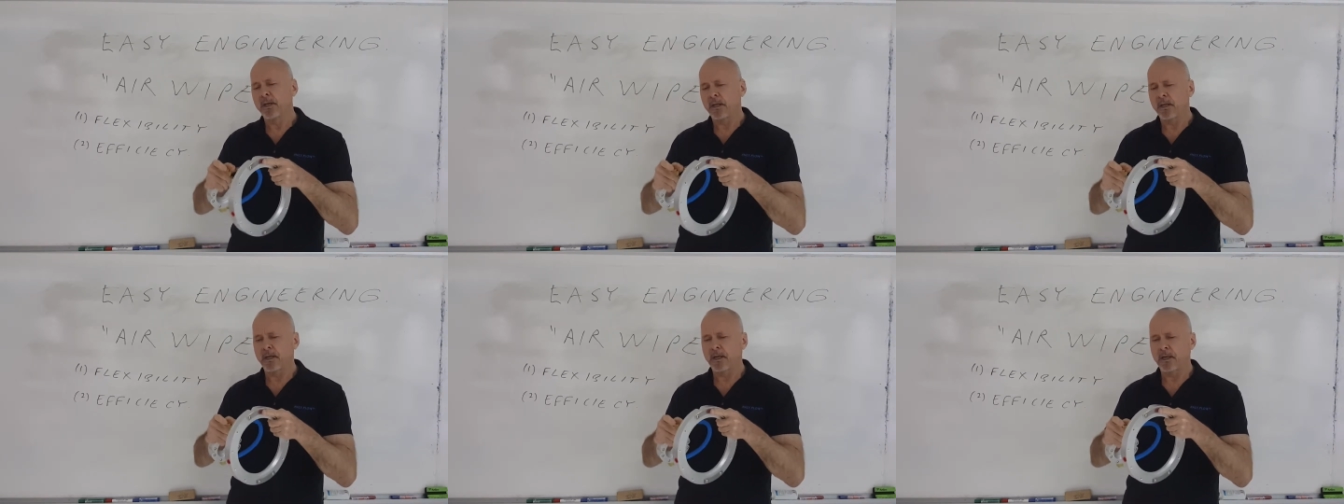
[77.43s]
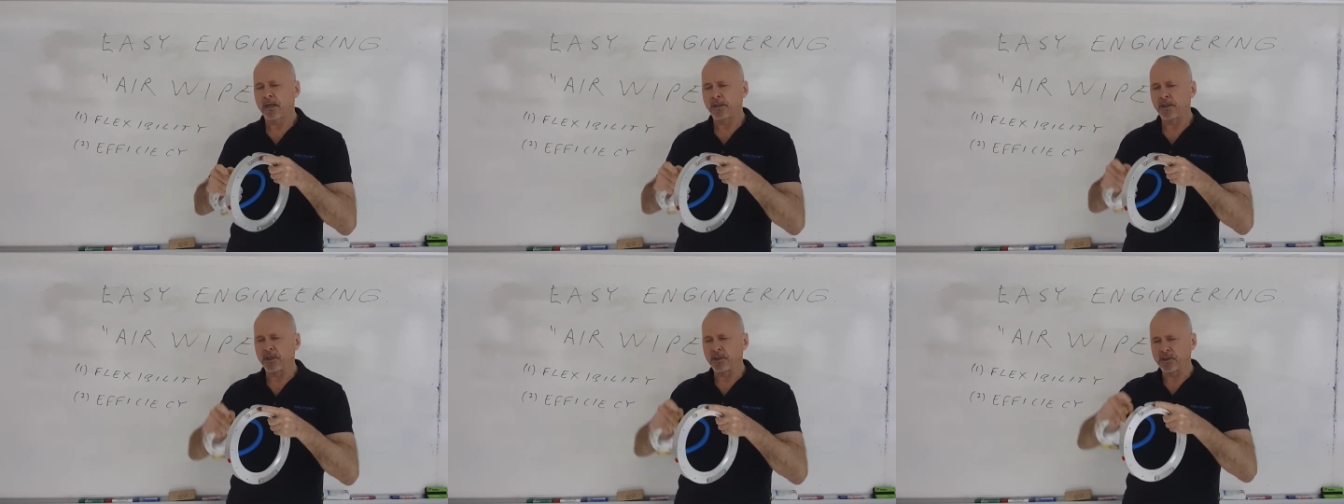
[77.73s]

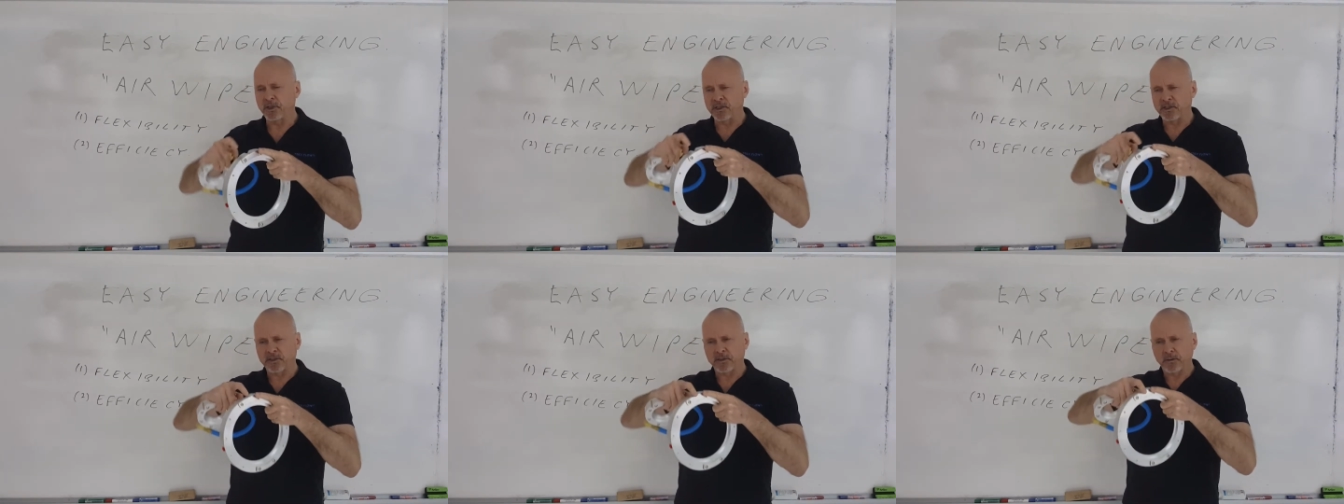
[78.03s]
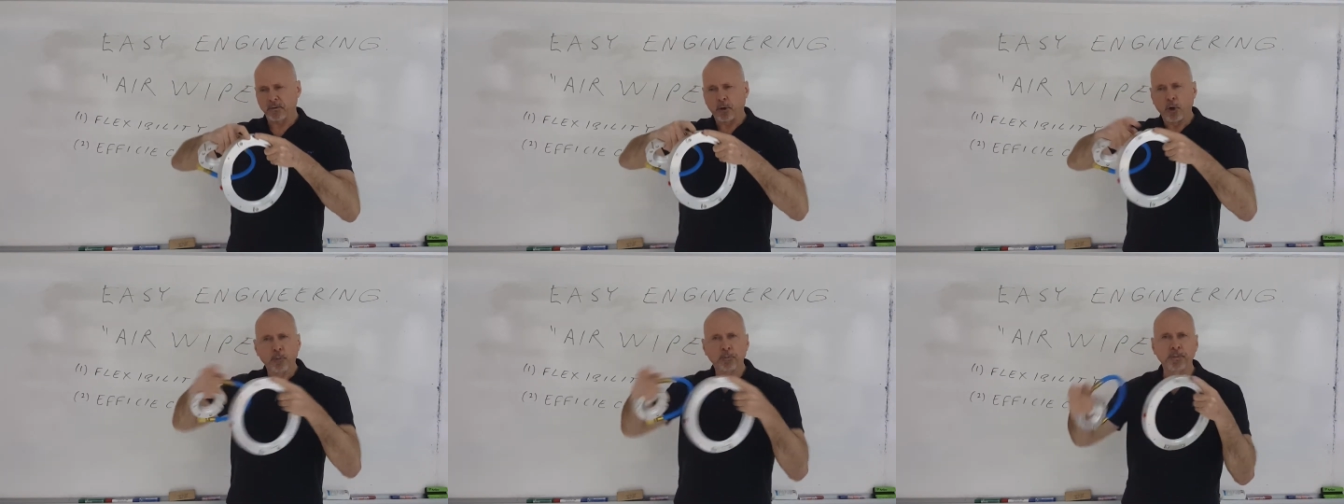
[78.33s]
you just
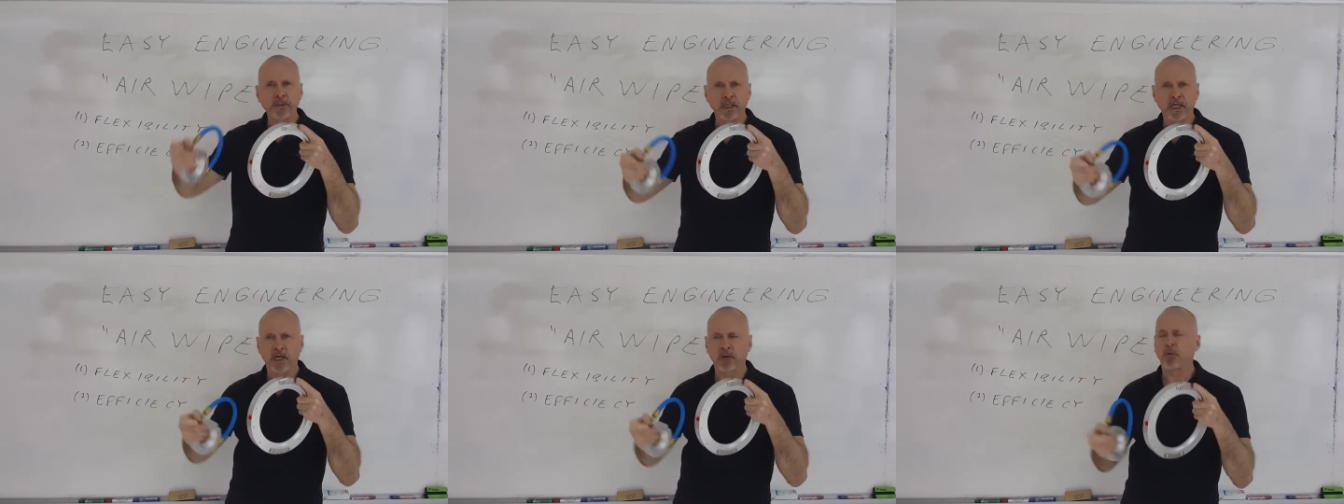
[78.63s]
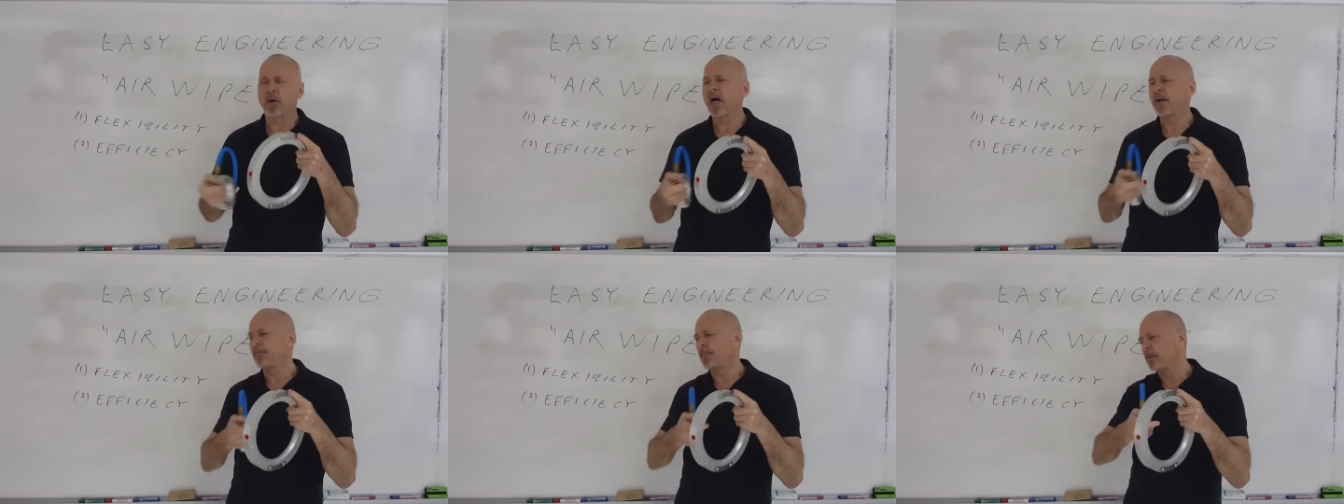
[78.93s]
open the air
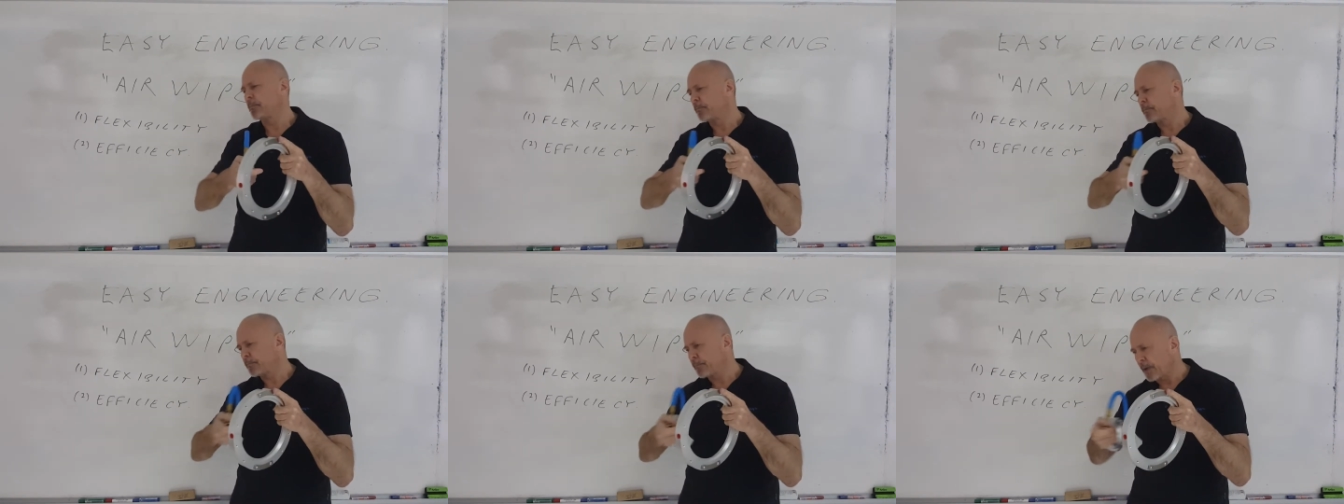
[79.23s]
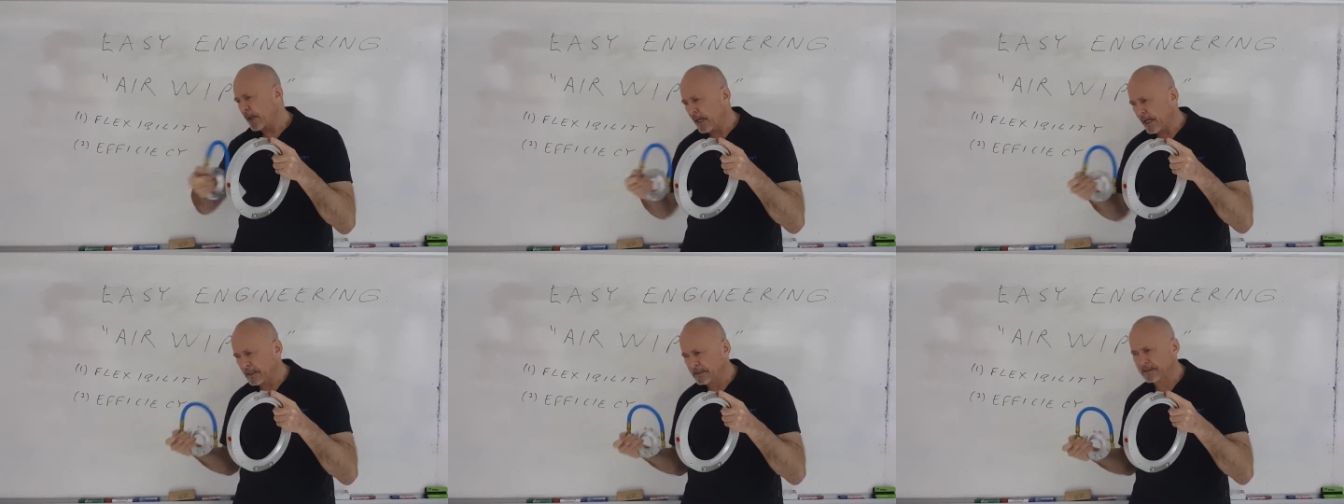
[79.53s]
wipe,
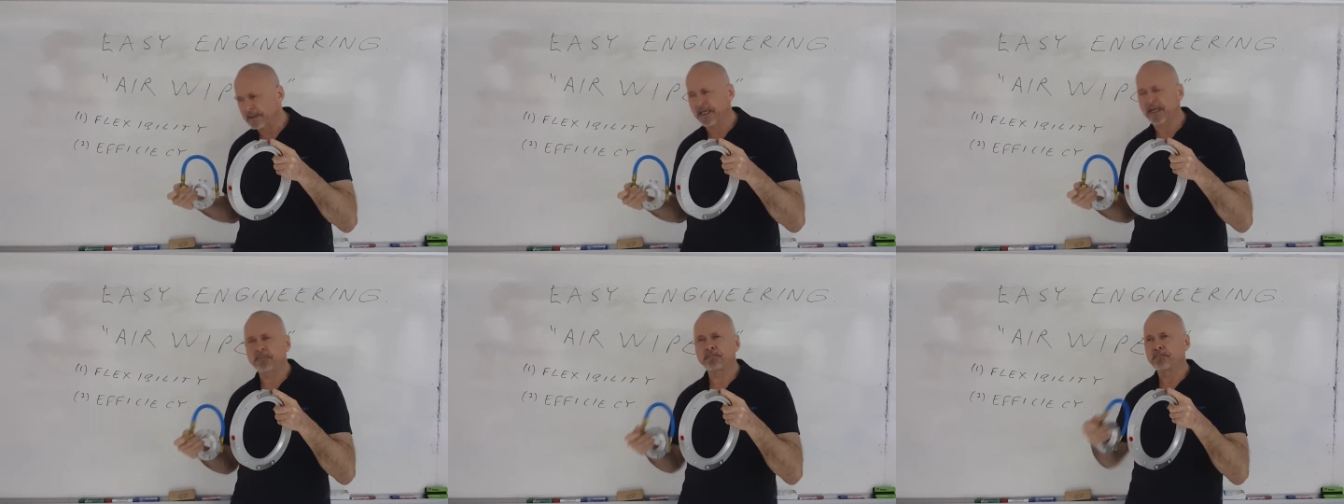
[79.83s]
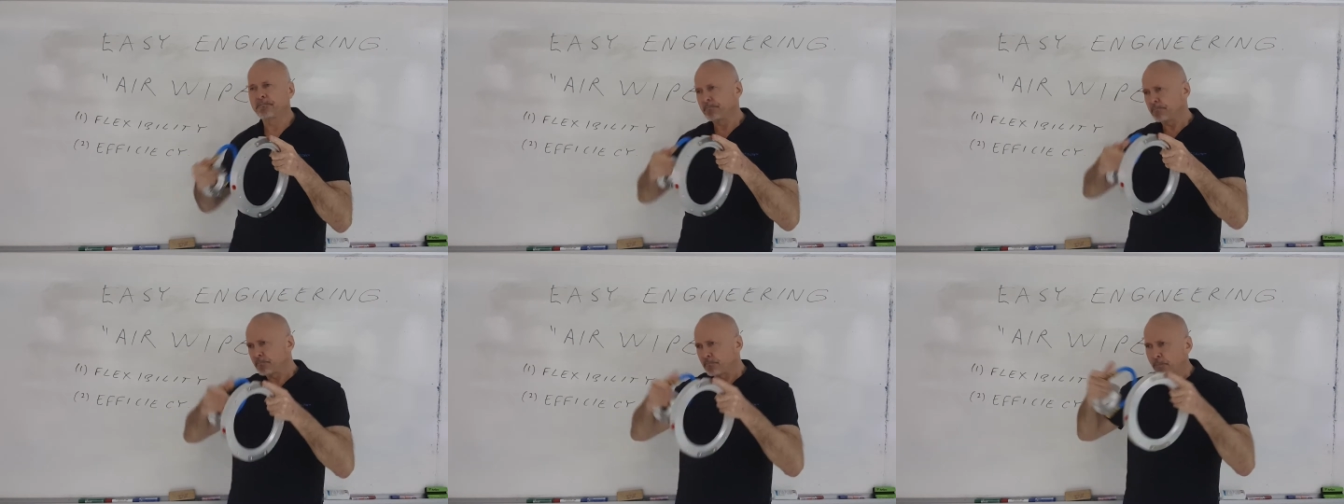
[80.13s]
pass
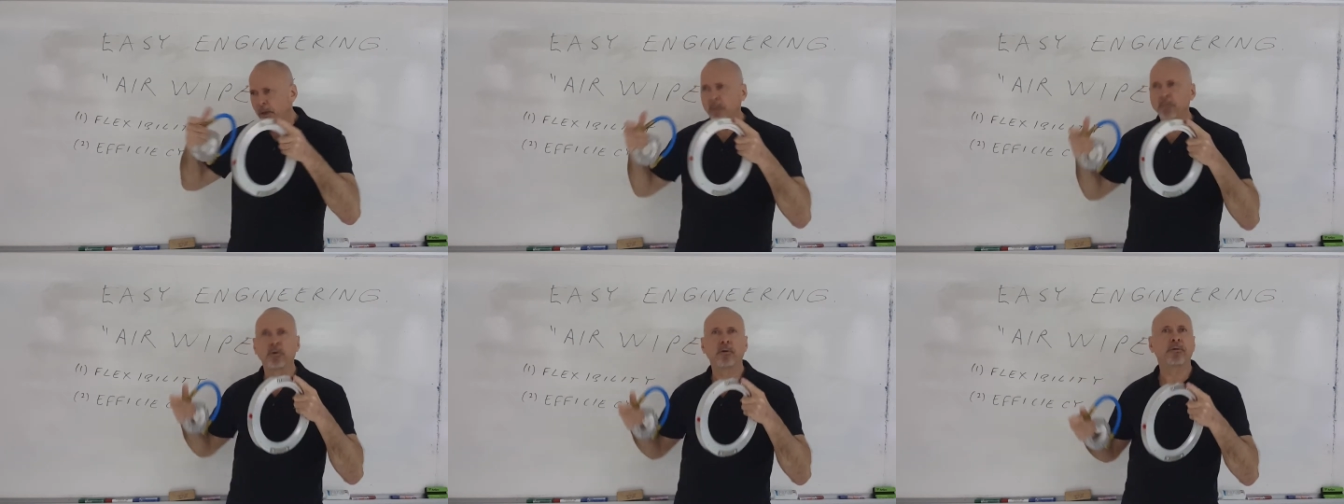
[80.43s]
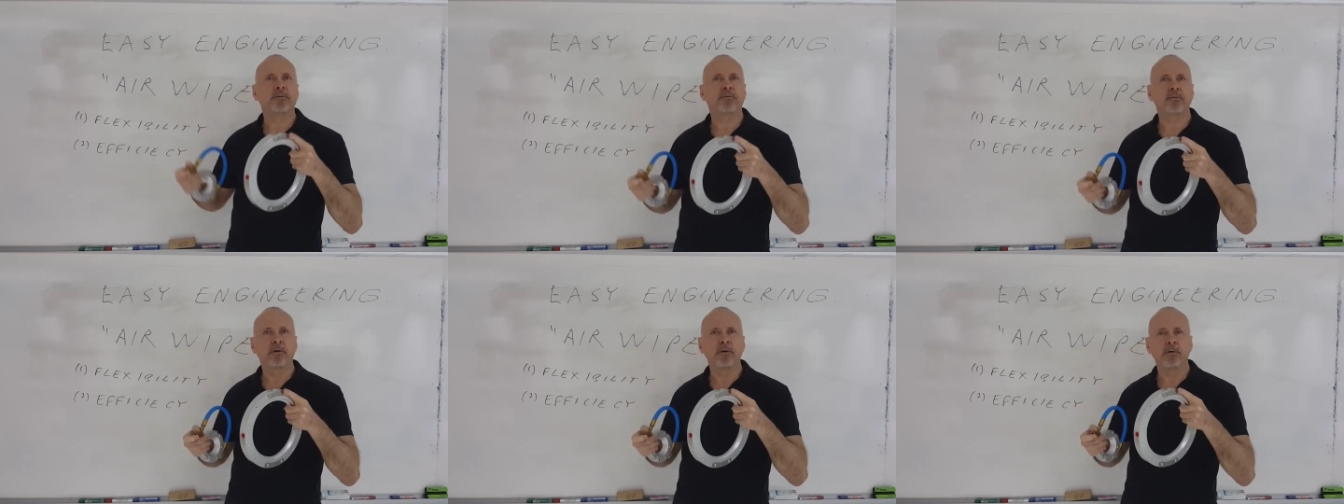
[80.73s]
that
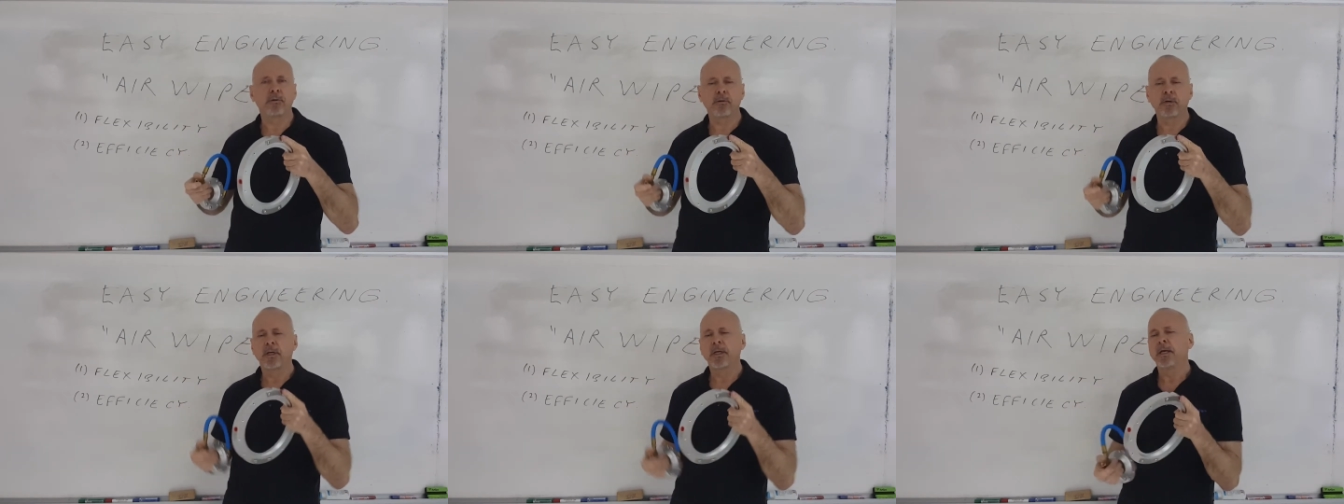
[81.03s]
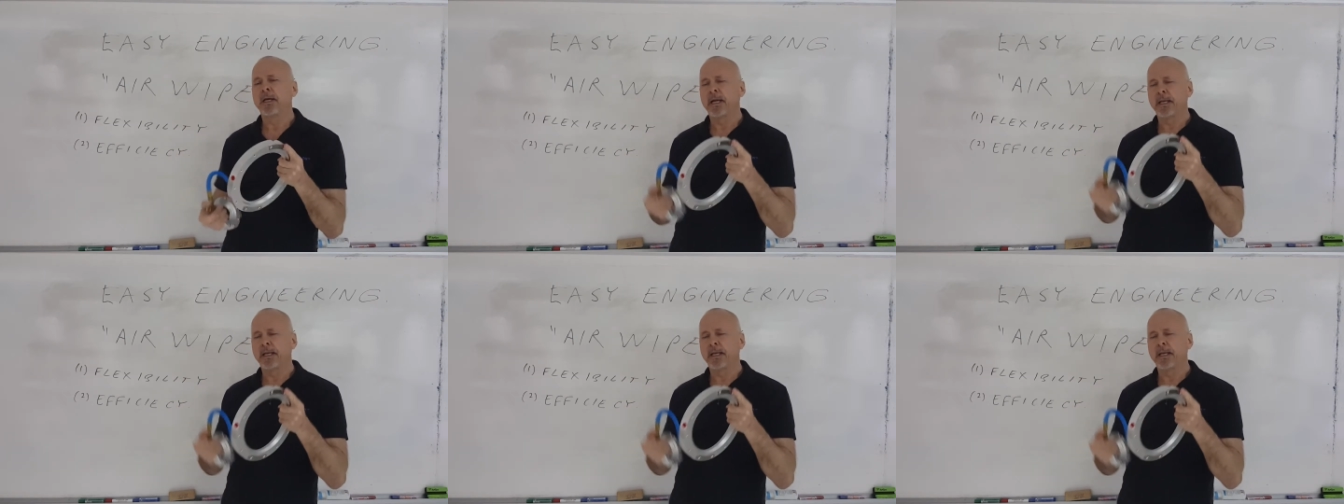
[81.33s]
bubble through,